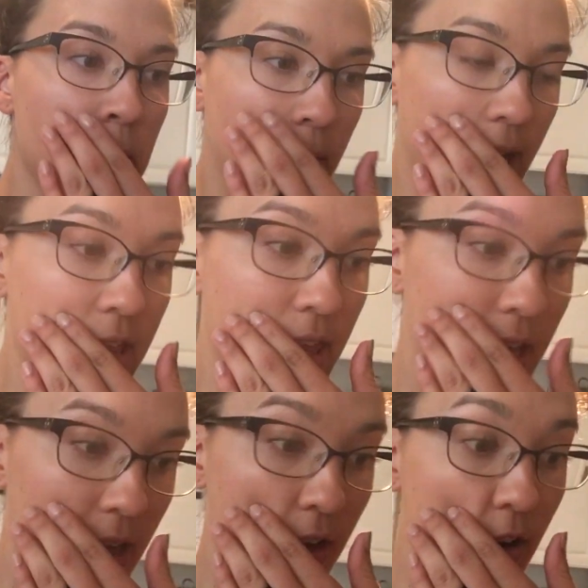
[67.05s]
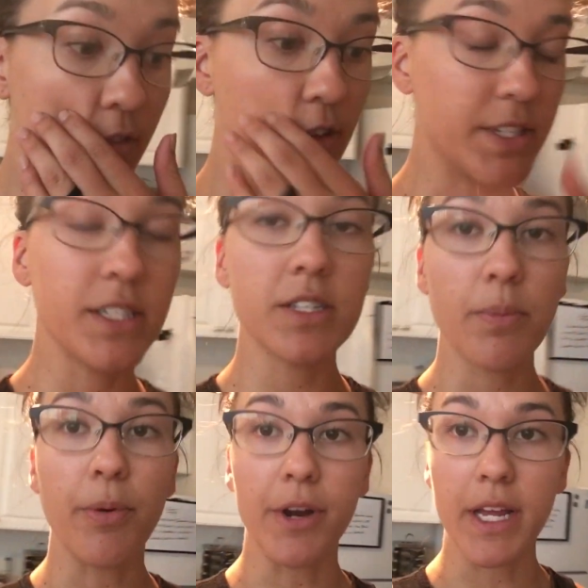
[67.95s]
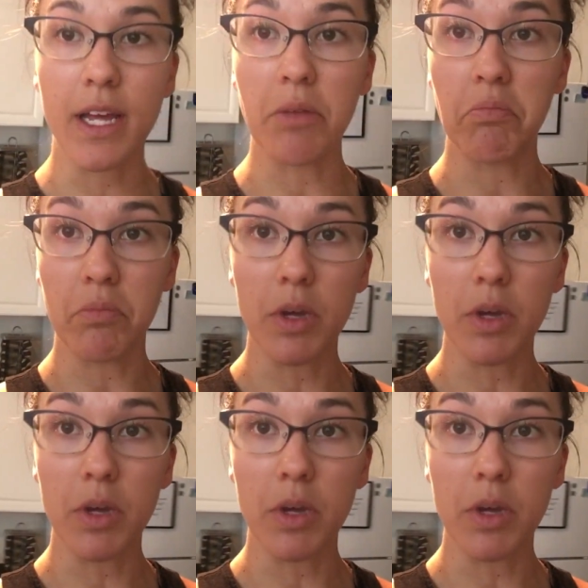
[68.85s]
kind of thinking it over, this is a pretty